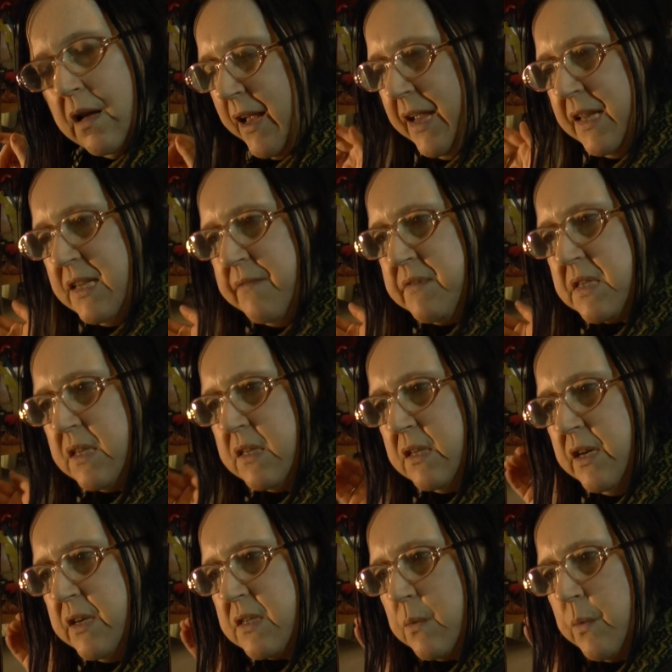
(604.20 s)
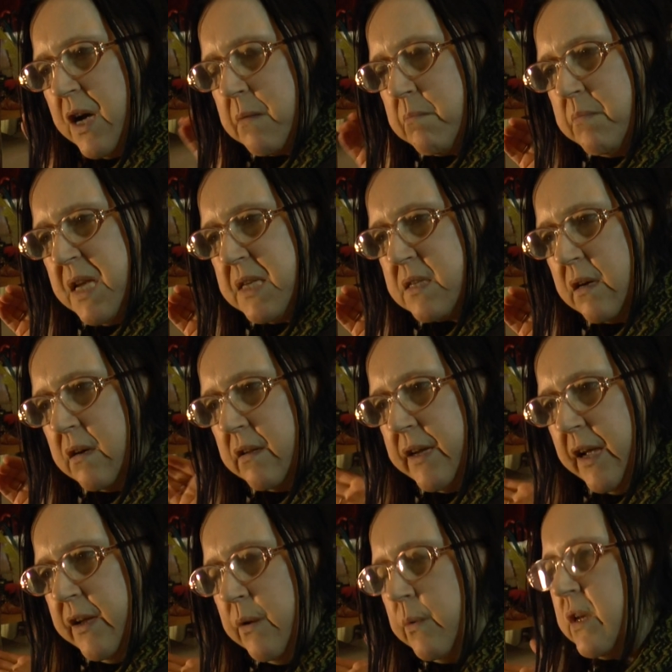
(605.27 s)
He's even used the word missile.
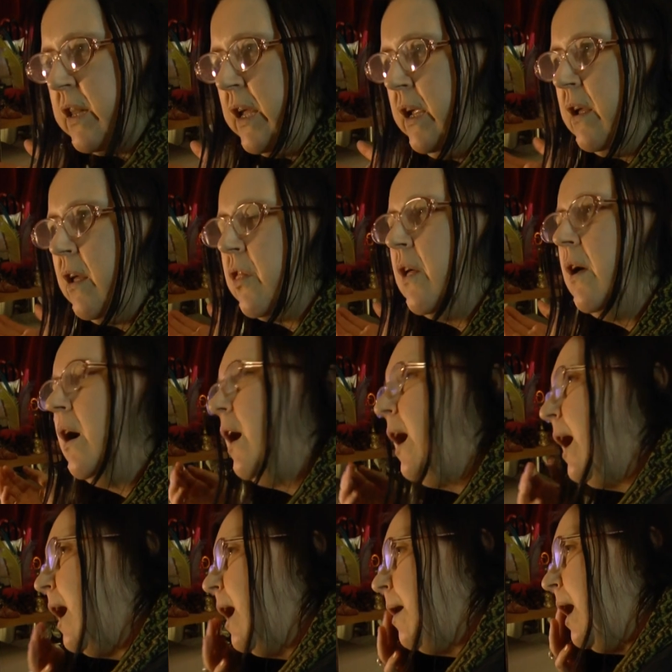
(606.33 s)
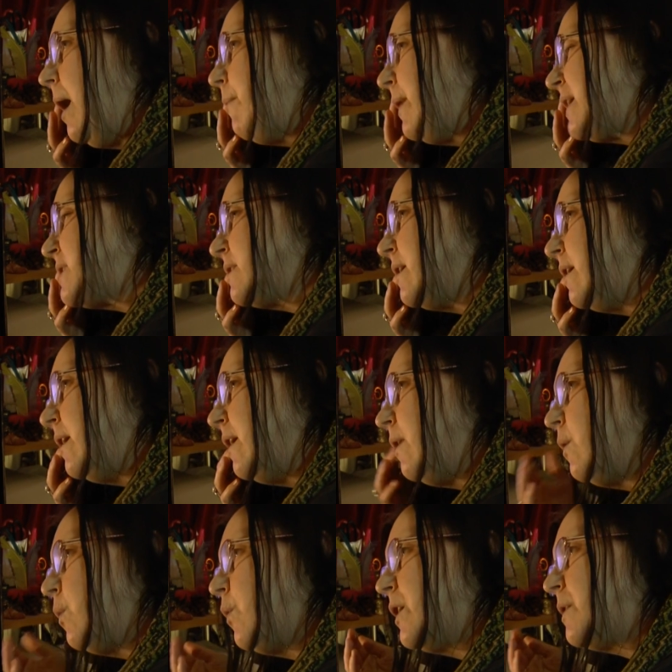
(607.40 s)
Now, you would think that a missile
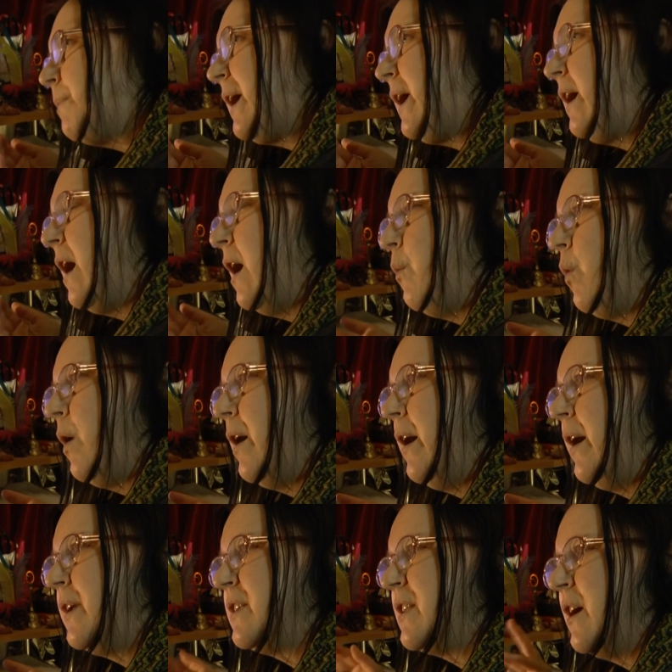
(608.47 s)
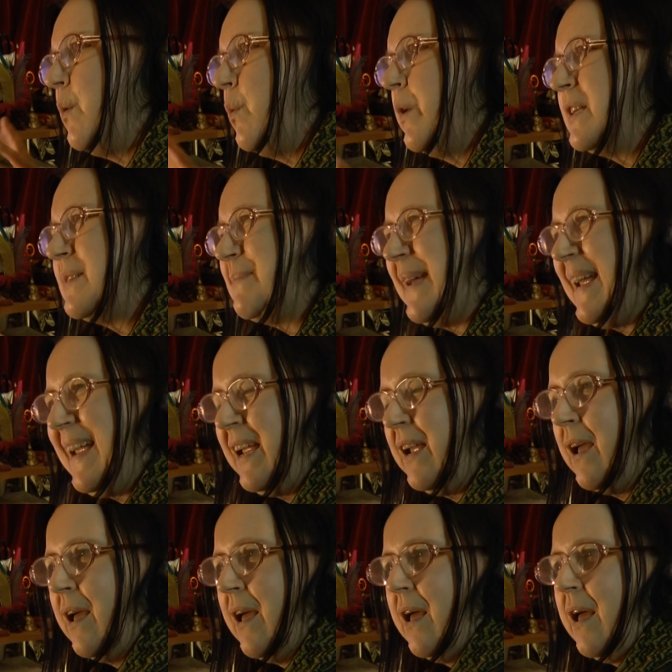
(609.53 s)
would be a word that would be
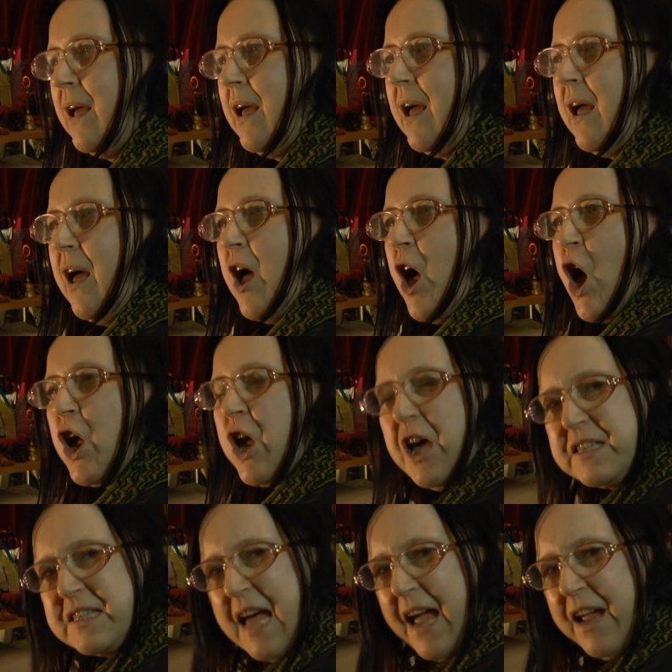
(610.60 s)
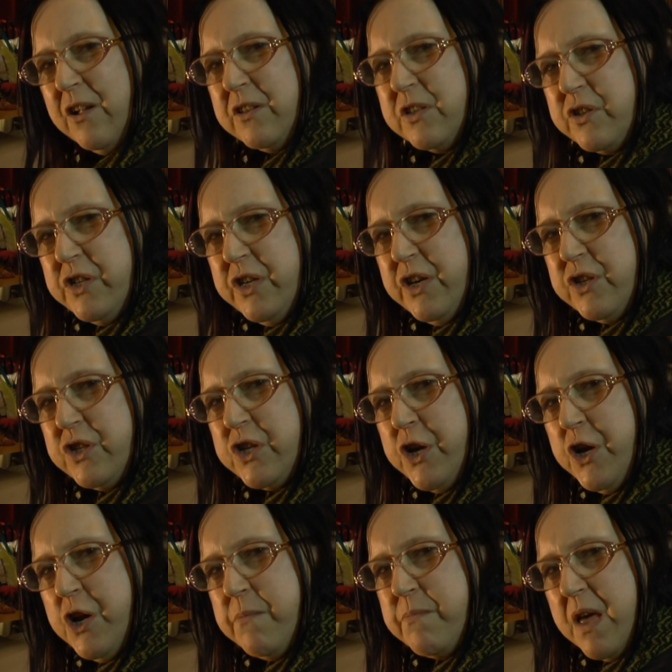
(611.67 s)
curtailed on
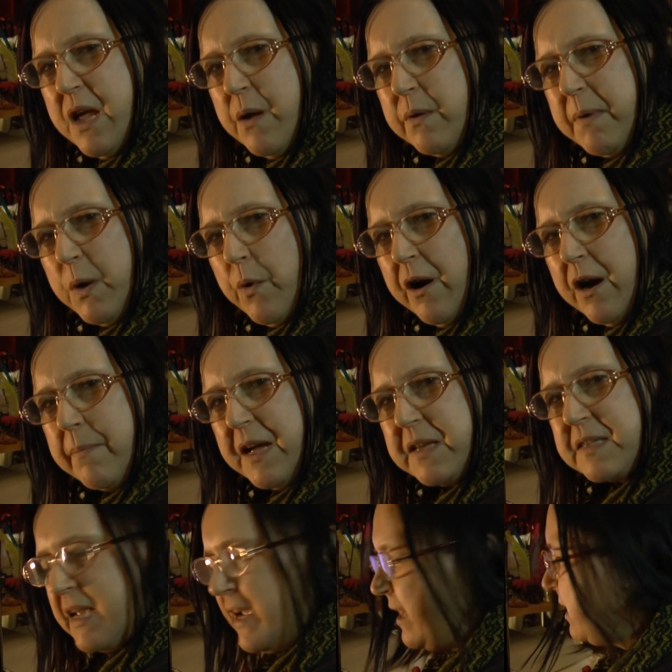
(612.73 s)
YouTube, that he would be worried about saying